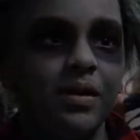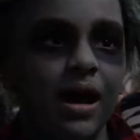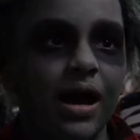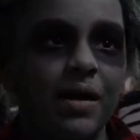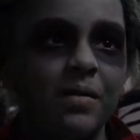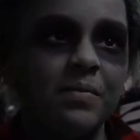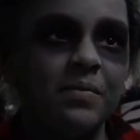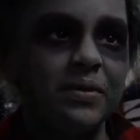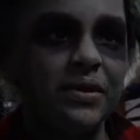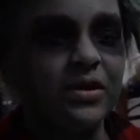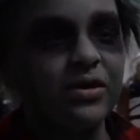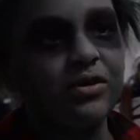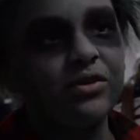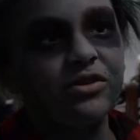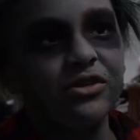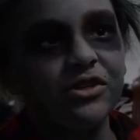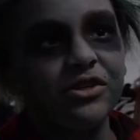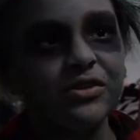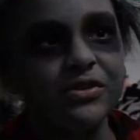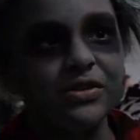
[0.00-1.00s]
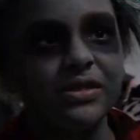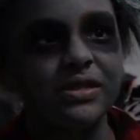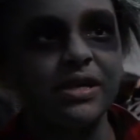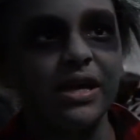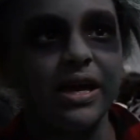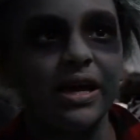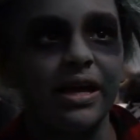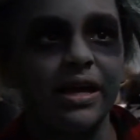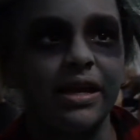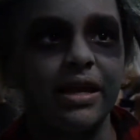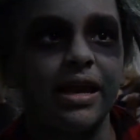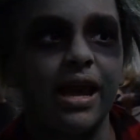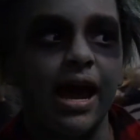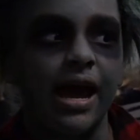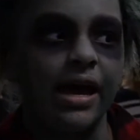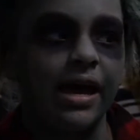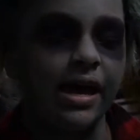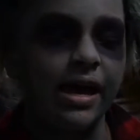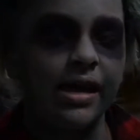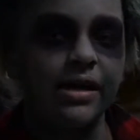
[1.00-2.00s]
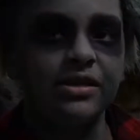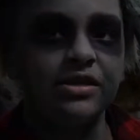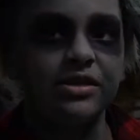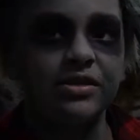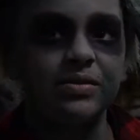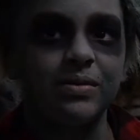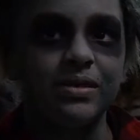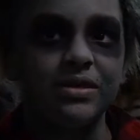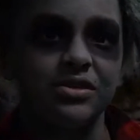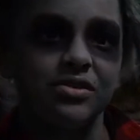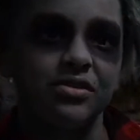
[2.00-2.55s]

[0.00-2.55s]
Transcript: I'm Beetlejuice, and I just went